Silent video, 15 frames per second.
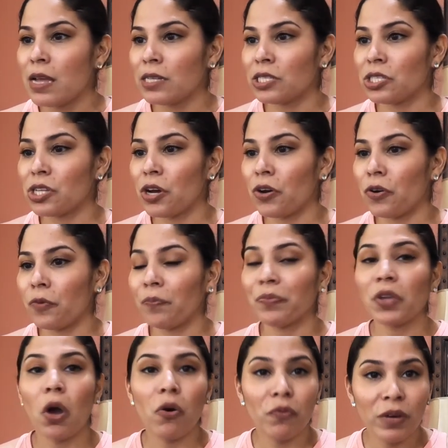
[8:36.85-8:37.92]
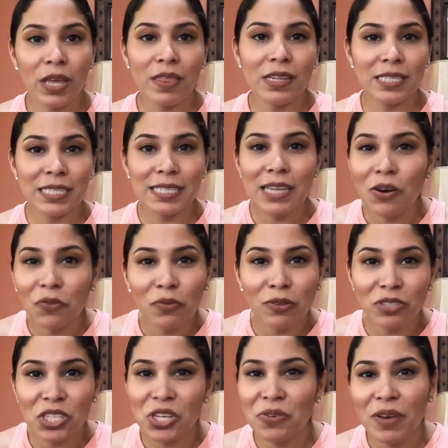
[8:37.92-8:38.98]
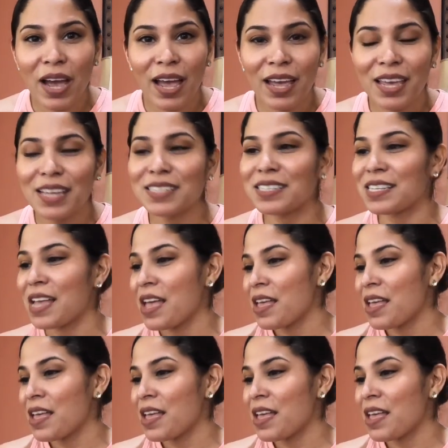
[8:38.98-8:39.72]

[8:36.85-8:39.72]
So hopefully this is helpful to you guys.